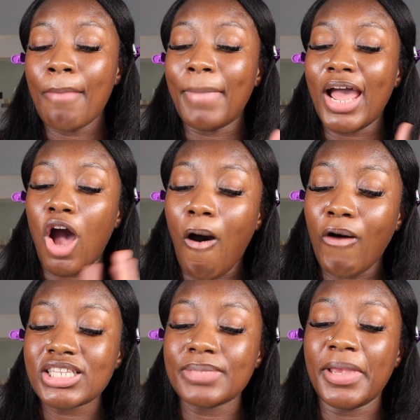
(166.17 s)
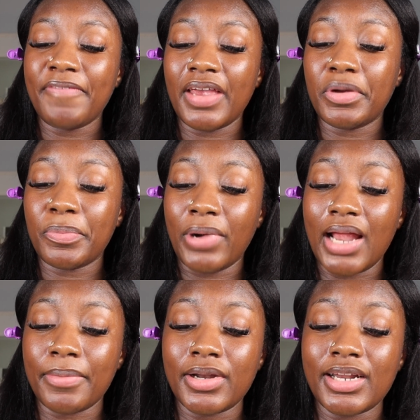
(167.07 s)
my ultimate favorite
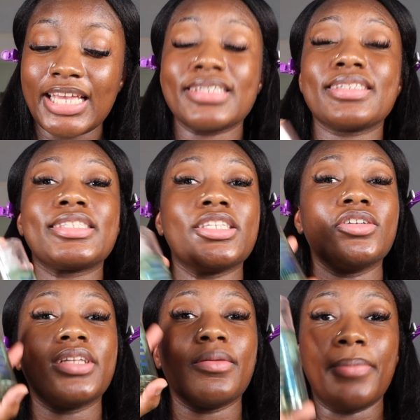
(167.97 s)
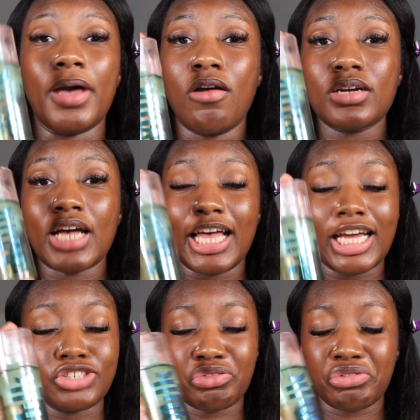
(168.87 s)
primer is still the Milk
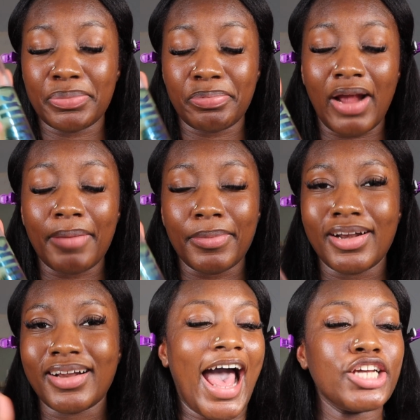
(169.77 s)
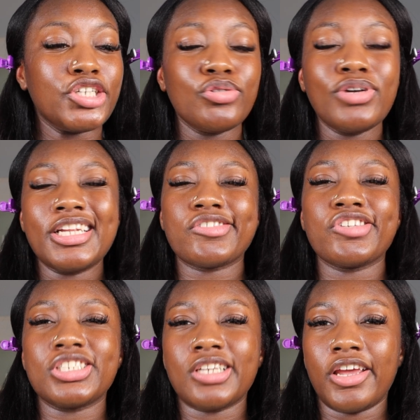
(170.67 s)
Hydro Grip Primer. I do
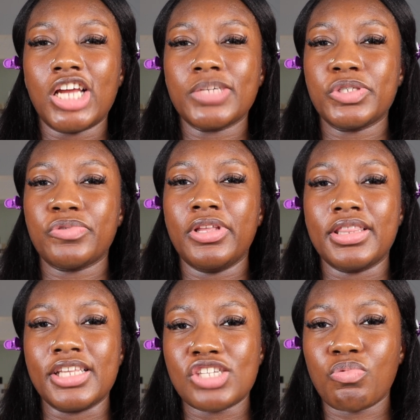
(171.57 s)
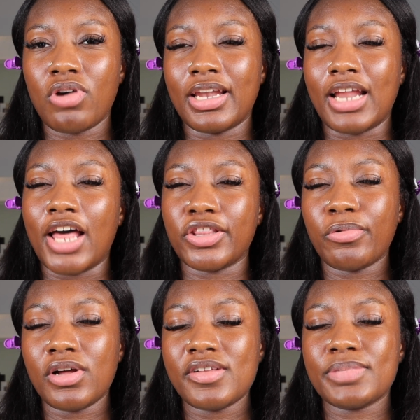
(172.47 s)
interchange between this one and other
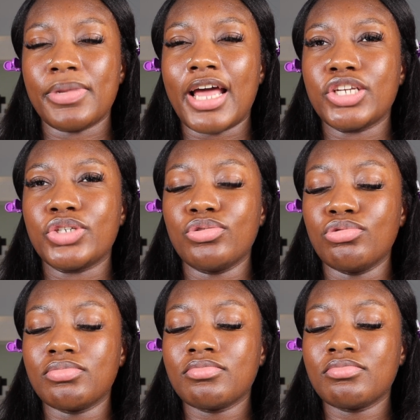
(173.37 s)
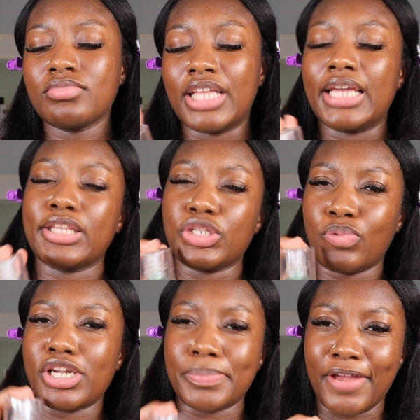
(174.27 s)
ones, but I do think this
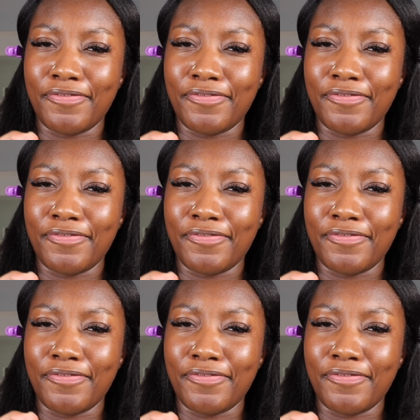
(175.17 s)
one is my